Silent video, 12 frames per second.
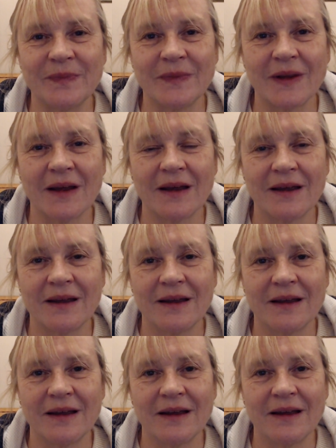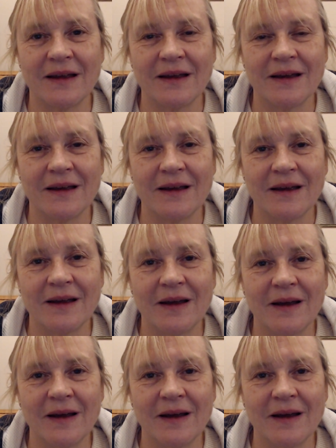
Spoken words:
(silence)